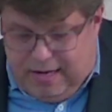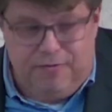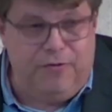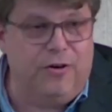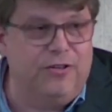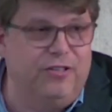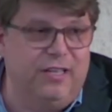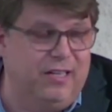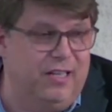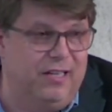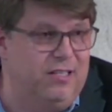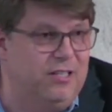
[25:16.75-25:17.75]

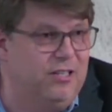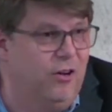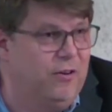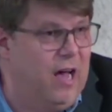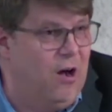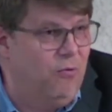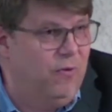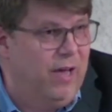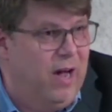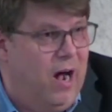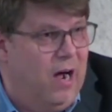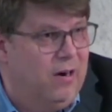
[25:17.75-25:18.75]
Unfortunately, this is not how
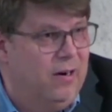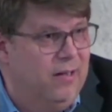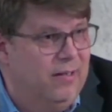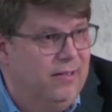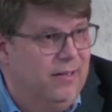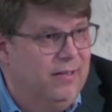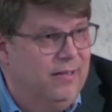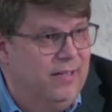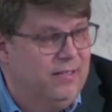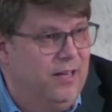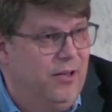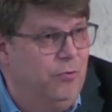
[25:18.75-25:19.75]
we are
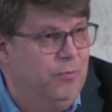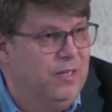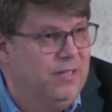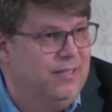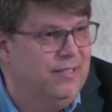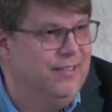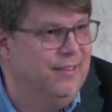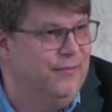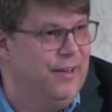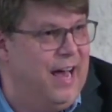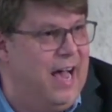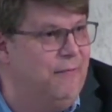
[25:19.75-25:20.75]
as humans.
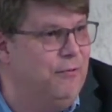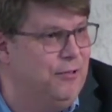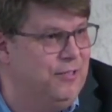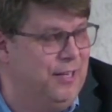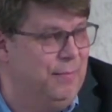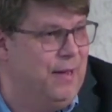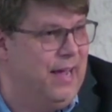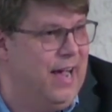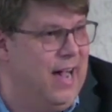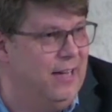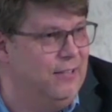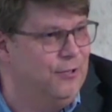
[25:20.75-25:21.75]
When I was in my
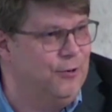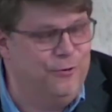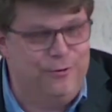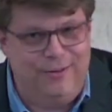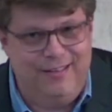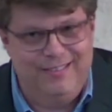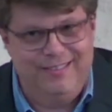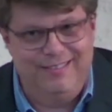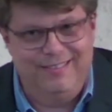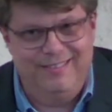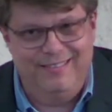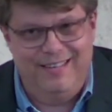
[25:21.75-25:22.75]
high school,
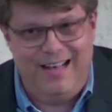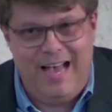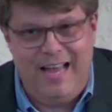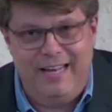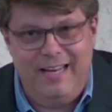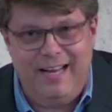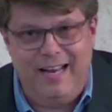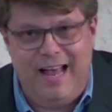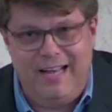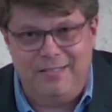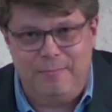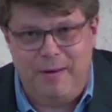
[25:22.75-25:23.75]
I had a
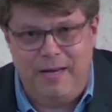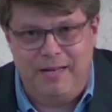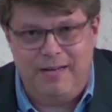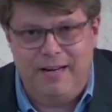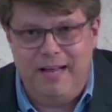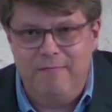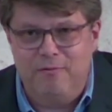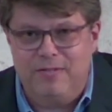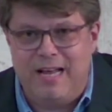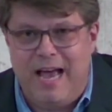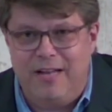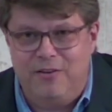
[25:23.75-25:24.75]
classmate. Her name
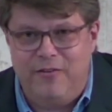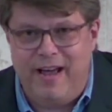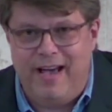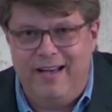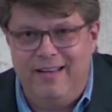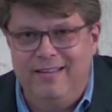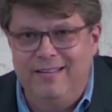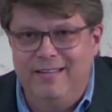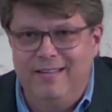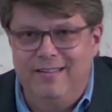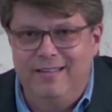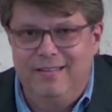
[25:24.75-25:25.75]
was Andrea.
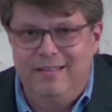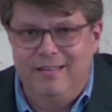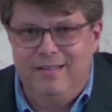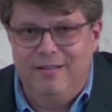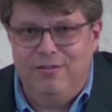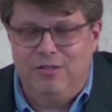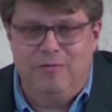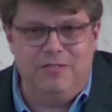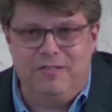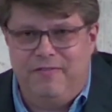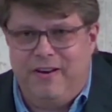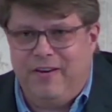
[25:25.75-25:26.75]
She
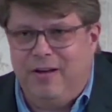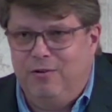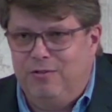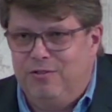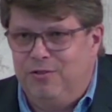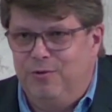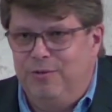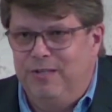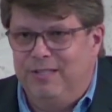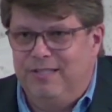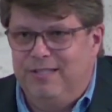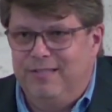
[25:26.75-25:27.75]
was a very good
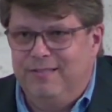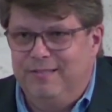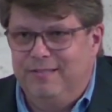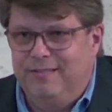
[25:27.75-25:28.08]
student.